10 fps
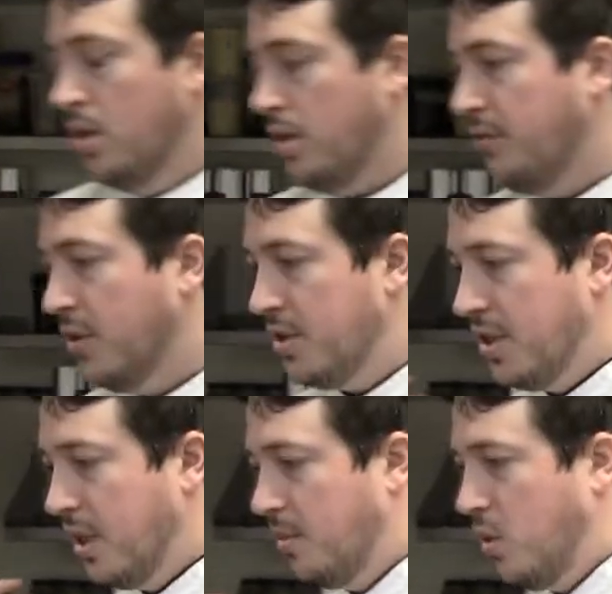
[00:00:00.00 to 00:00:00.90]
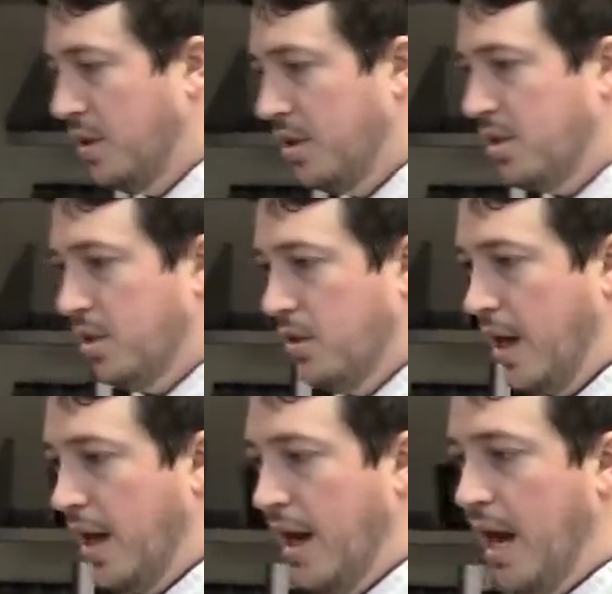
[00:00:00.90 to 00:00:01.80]
So the first thing I'm going to do
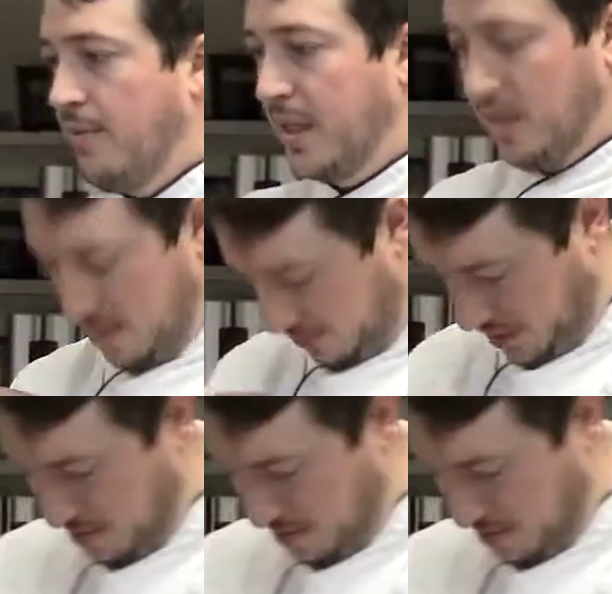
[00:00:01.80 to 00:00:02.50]
then, I have my clarified